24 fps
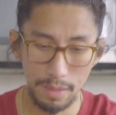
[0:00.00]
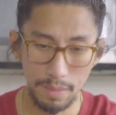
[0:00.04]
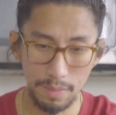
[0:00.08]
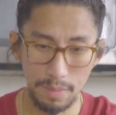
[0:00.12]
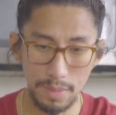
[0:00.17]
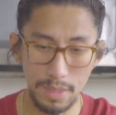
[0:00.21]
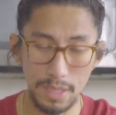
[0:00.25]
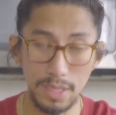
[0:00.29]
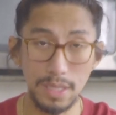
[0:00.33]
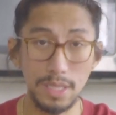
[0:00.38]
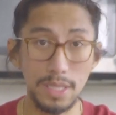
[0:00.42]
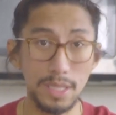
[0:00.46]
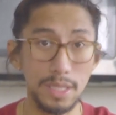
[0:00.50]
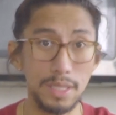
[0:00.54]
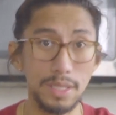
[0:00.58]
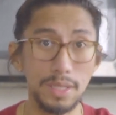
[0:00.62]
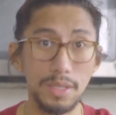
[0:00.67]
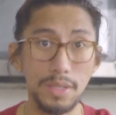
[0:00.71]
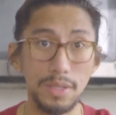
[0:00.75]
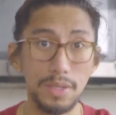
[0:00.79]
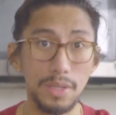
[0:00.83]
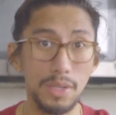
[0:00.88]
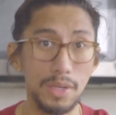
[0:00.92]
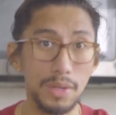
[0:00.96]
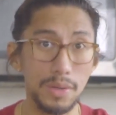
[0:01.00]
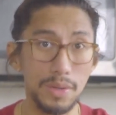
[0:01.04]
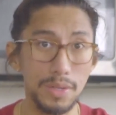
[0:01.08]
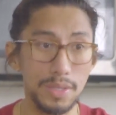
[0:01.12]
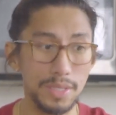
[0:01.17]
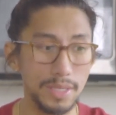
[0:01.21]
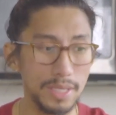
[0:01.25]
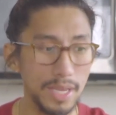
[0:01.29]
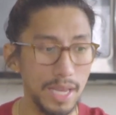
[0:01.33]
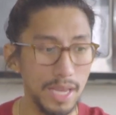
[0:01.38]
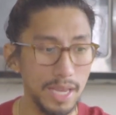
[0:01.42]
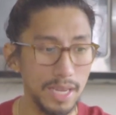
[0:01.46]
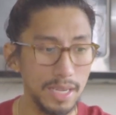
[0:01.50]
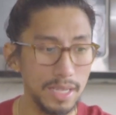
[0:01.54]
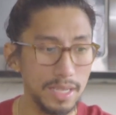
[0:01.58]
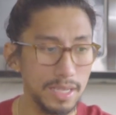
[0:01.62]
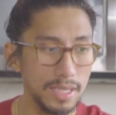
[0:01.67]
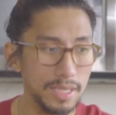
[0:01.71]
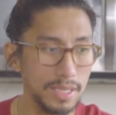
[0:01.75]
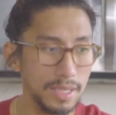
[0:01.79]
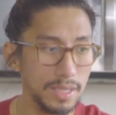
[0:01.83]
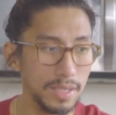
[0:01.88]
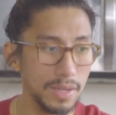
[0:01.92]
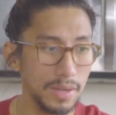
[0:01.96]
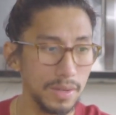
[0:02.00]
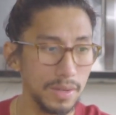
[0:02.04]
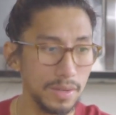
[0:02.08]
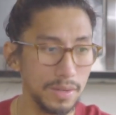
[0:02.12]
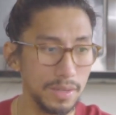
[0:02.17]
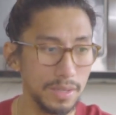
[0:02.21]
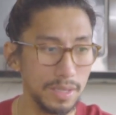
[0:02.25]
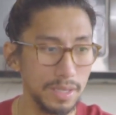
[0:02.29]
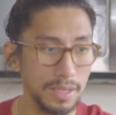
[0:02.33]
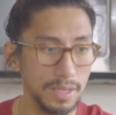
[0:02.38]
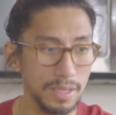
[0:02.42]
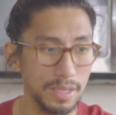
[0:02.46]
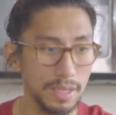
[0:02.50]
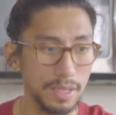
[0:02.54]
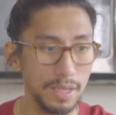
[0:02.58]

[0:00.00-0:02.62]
Let's see. Your side of the story.